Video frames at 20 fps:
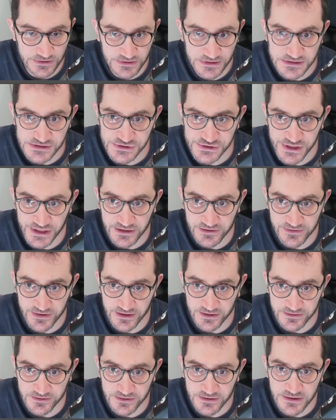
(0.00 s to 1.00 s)
Let's check
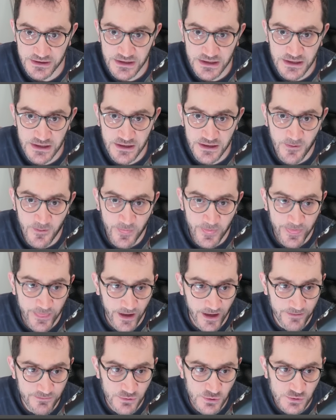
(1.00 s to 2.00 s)
that.
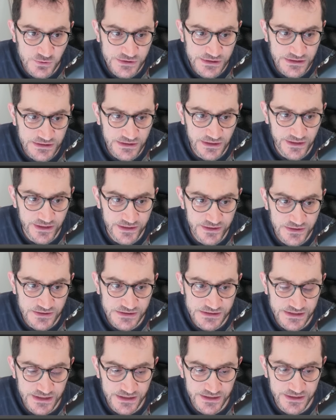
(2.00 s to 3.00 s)
I'm using the
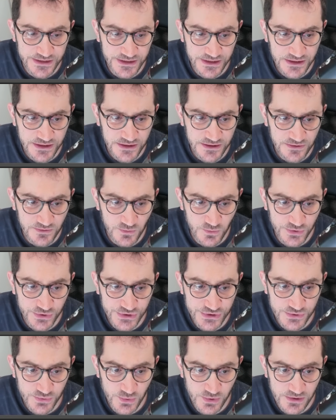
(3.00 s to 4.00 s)
latest technique,
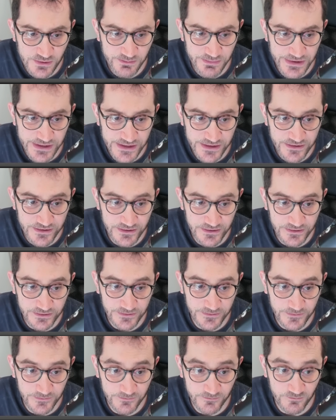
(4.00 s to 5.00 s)
which will be
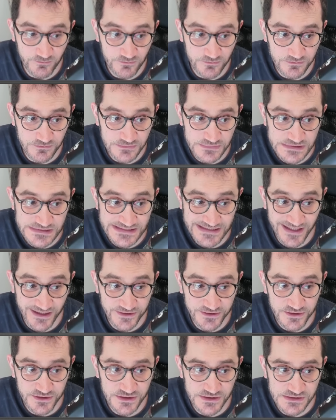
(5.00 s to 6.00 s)
the
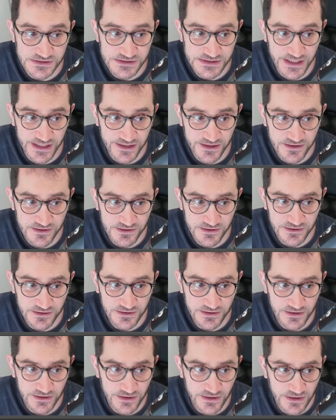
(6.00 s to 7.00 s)
slider constraint
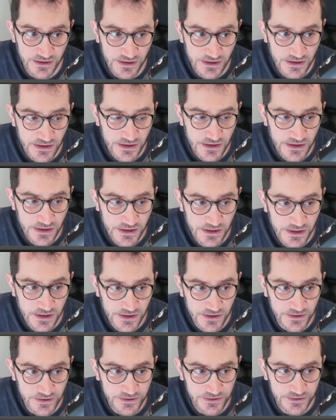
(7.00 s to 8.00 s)

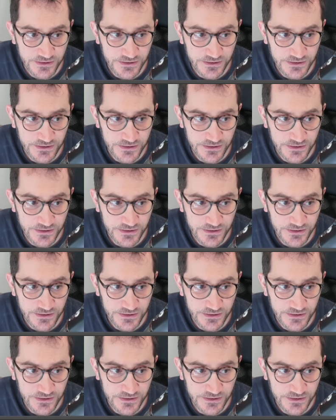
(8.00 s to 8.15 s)
here.